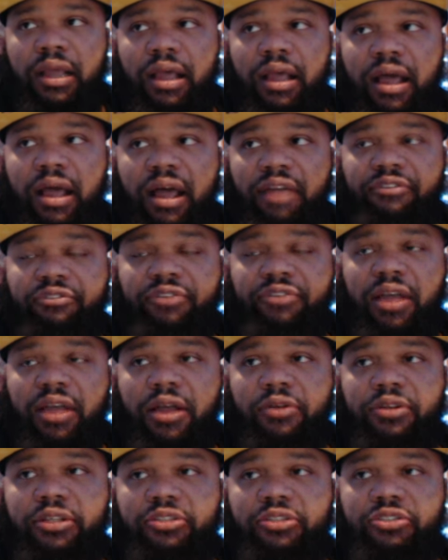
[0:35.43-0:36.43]
I
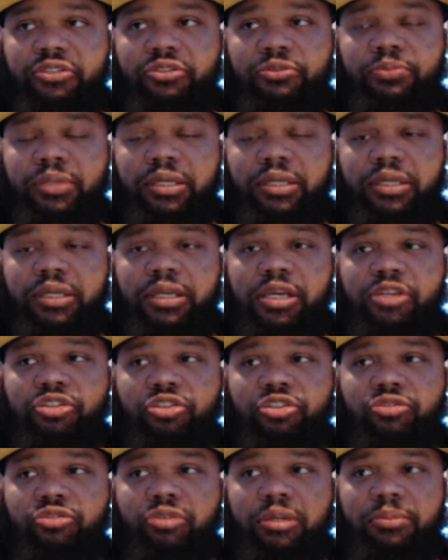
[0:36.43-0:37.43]
found it to be
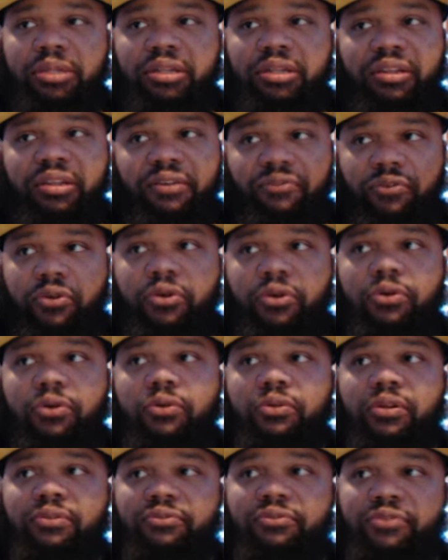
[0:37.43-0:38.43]
extremely
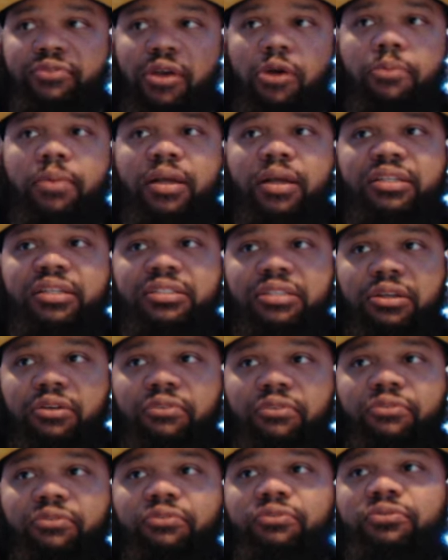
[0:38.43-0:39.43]
difficult and found
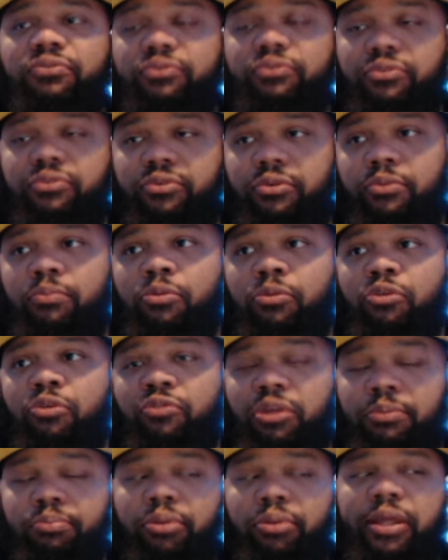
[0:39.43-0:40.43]
myself
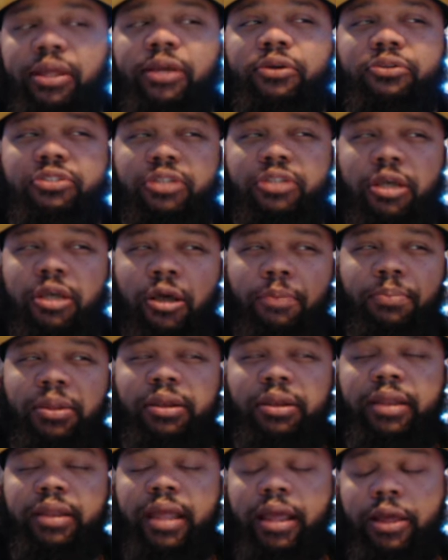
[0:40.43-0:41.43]
moving players up
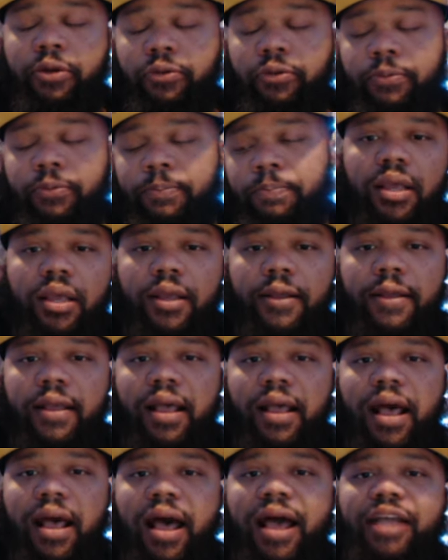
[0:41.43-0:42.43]
and down.
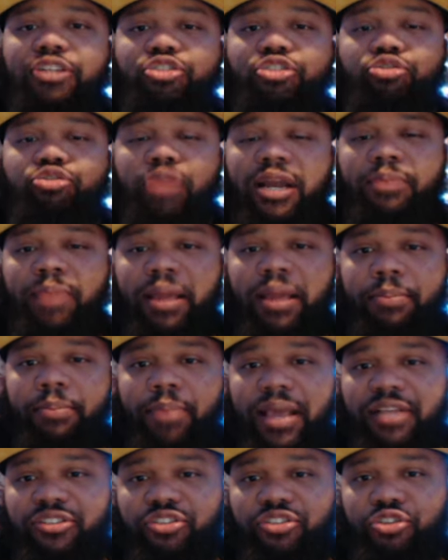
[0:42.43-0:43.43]
I tried my
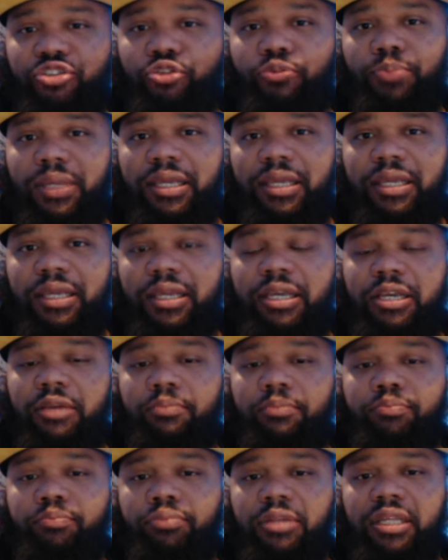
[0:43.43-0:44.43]
best to be
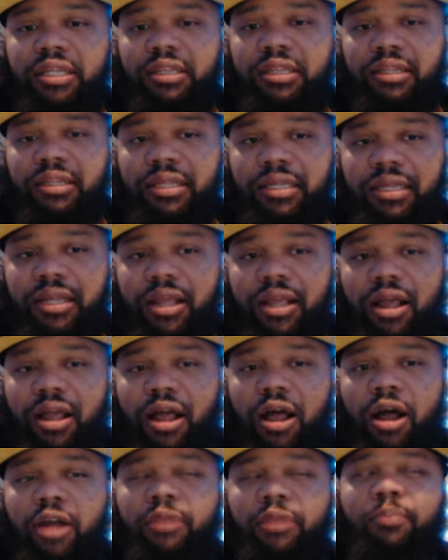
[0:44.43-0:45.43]
completely
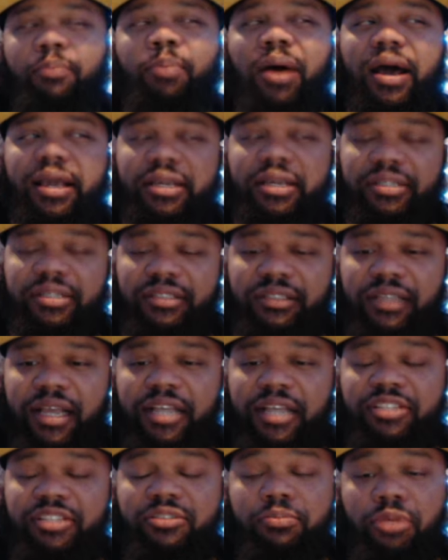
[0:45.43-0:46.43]
unbiased
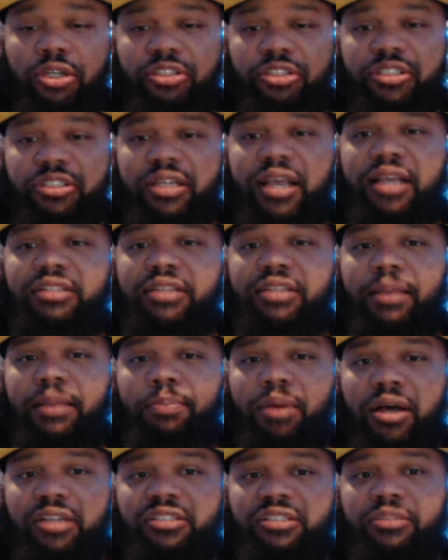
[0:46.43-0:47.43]
as much as I
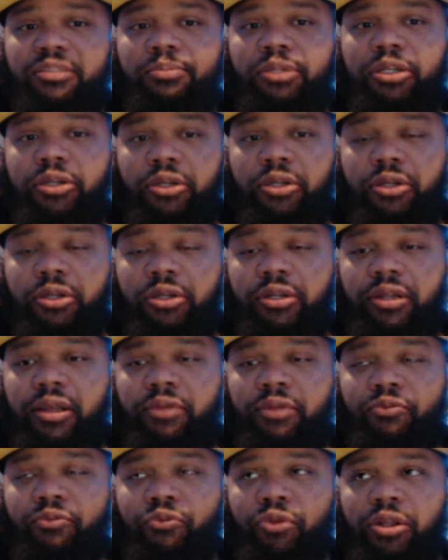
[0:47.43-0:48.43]
possibly could
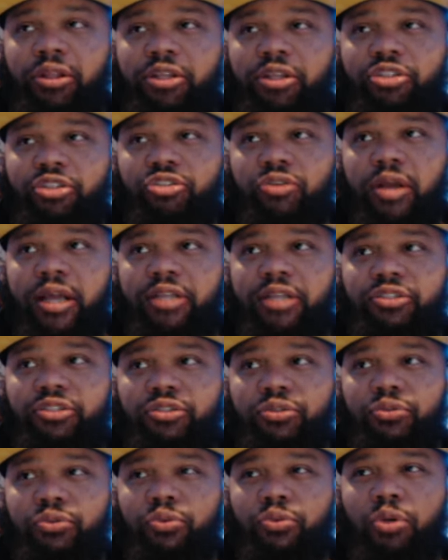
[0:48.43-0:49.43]
and really try
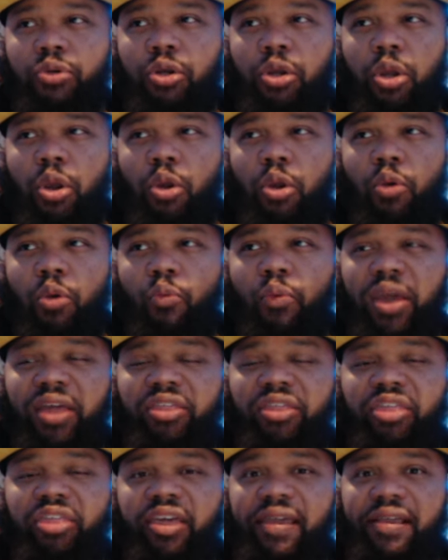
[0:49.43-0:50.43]
to
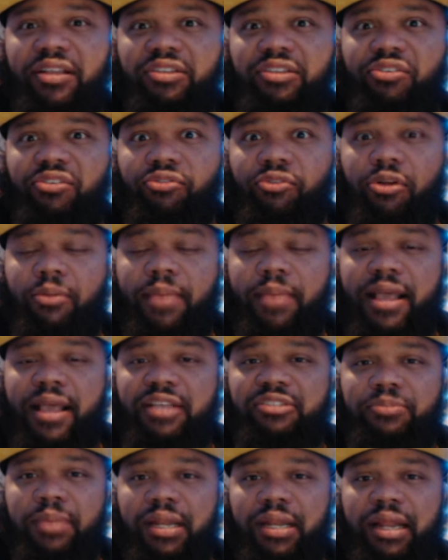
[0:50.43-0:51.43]
weigh things from
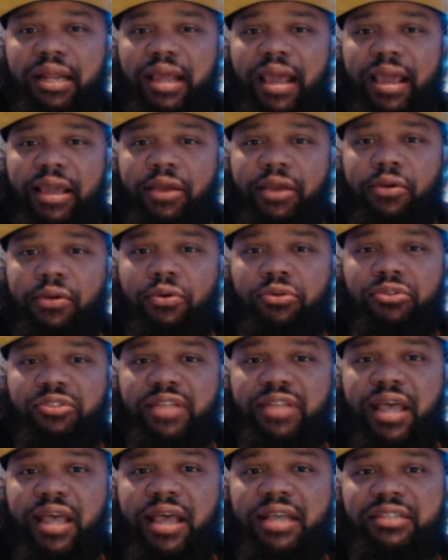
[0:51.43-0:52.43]
as many
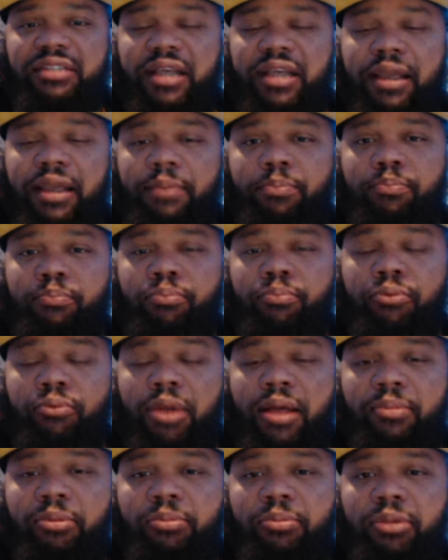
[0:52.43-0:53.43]
angles as I
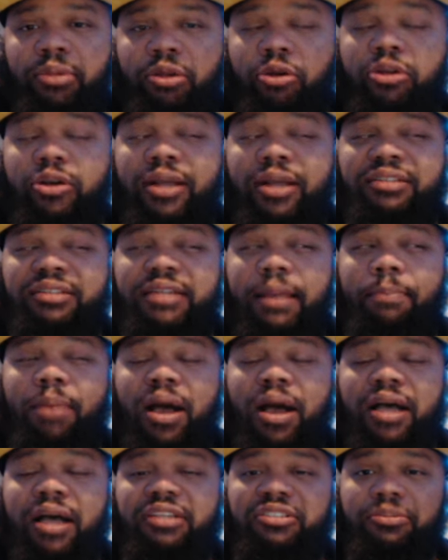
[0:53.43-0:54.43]
probably or as I
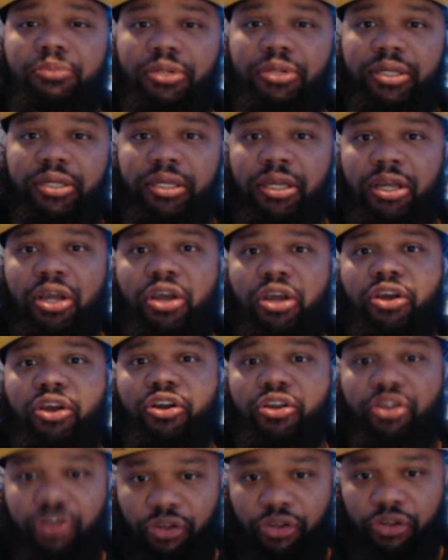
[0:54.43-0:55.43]
possibly
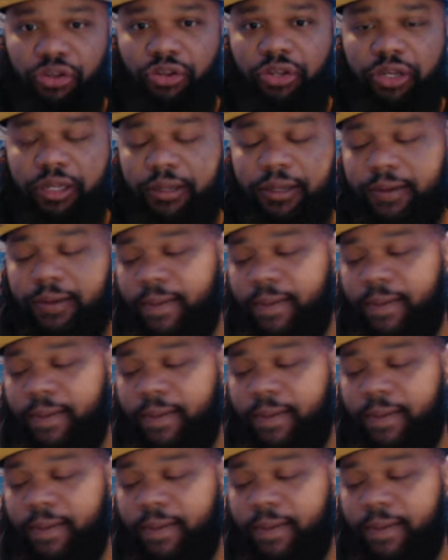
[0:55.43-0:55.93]
could.